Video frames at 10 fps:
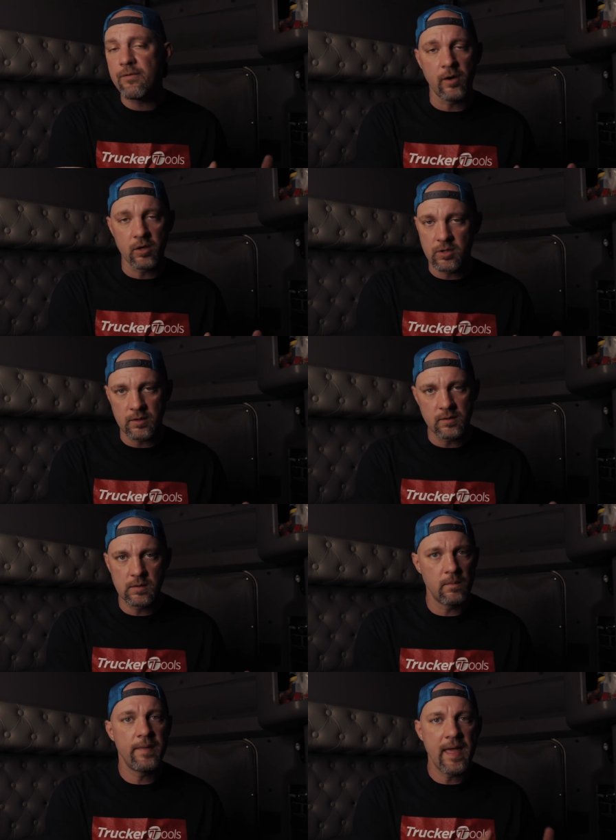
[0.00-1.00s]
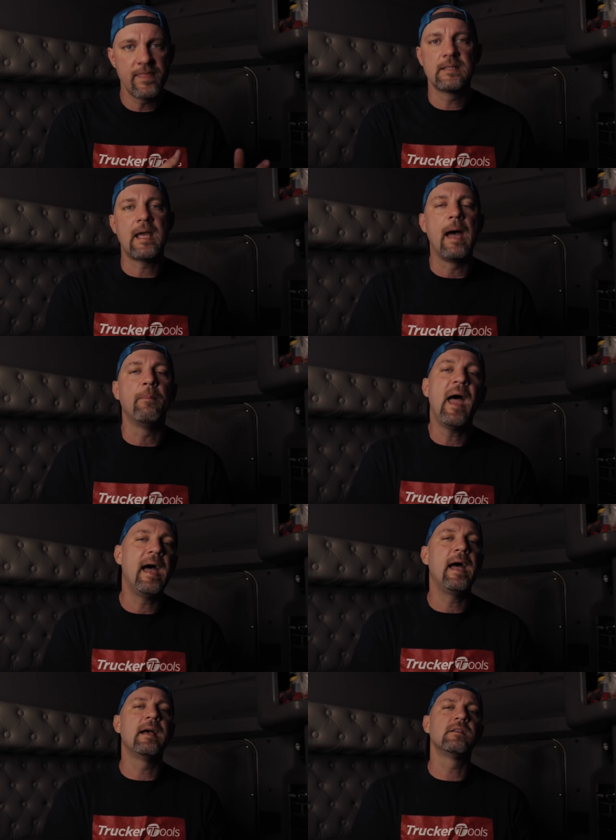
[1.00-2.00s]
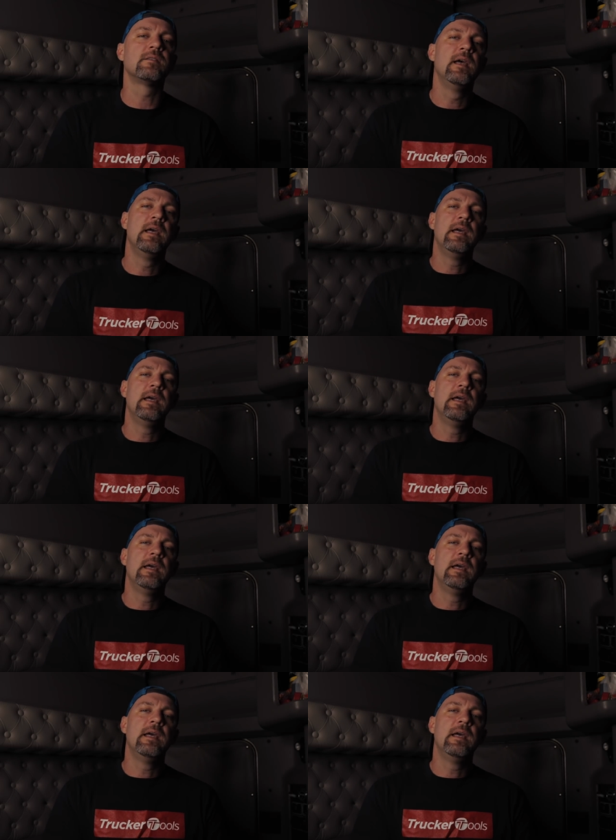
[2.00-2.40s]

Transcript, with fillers: functions that this app has